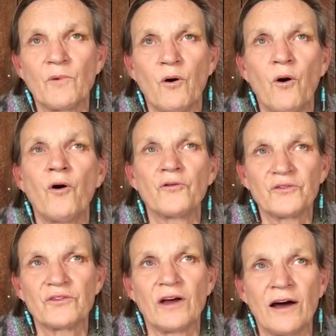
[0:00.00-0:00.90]

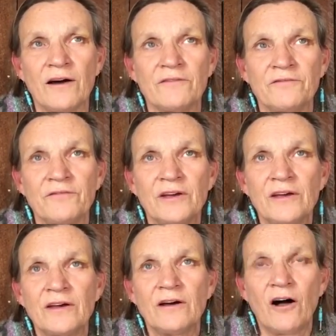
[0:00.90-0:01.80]
host of
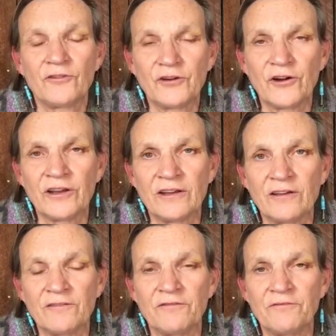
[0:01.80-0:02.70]

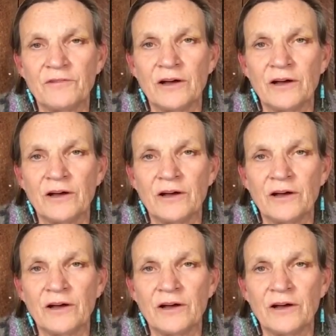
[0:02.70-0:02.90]
alternative